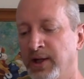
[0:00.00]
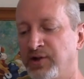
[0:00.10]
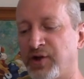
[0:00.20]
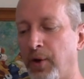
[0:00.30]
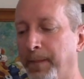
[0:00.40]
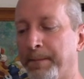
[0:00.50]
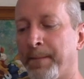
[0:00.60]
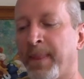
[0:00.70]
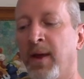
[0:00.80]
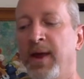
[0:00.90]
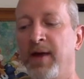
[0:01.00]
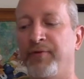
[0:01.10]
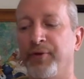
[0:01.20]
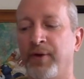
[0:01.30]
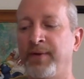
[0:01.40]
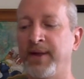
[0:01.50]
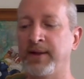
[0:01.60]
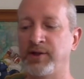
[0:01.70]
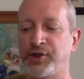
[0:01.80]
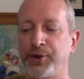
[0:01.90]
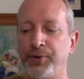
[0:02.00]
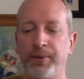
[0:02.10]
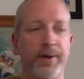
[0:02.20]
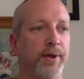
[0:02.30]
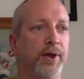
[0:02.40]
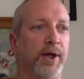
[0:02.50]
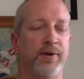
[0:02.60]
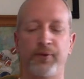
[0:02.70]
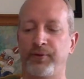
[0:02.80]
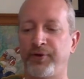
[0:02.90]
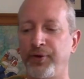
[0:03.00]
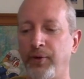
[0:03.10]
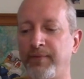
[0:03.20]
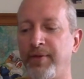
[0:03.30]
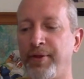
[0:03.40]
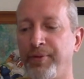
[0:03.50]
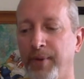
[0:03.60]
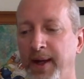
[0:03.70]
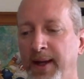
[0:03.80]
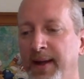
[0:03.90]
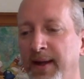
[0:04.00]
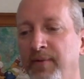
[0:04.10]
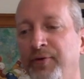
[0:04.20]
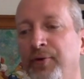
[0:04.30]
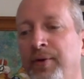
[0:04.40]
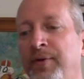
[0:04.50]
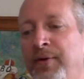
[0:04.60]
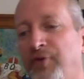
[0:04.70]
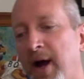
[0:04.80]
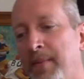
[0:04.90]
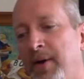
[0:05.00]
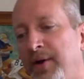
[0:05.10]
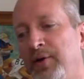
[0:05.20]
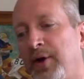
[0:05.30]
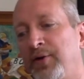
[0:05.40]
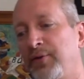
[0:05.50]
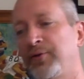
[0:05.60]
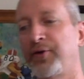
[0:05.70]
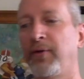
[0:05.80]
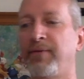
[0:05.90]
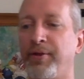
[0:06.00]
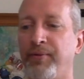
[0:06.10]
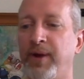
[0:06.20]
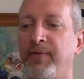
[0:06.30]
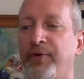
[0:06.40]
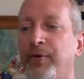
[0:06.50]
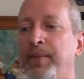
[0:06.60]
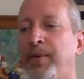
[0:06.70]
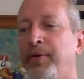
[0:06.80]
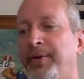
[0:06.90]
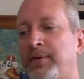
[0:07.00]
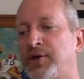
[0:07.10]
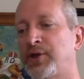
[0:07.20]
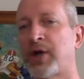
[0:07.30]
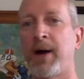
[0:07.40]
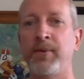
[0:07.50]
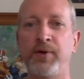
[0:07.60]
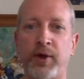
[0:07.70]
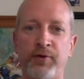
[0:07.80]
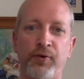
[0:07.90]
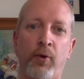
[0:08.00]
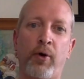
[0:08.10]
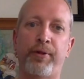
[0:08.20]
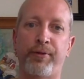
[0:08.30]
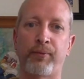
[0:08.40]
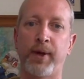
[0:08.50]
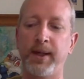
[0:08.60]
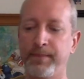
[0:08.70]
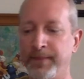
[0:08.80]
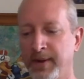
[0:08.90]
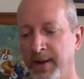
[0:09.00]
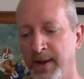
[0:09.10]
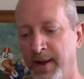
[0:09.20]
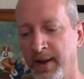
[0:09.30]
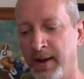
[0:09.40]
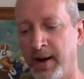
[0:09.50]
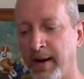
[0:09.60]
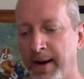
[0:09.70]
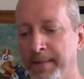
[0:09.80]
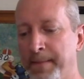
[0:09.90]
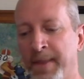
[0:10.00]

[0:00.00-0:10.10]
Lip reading: So if you're in the English 2, you can do 2 of the 3. If you're in the drama, you can do 2 of the 3. If you're in both English and drama, you can do all 3. All right.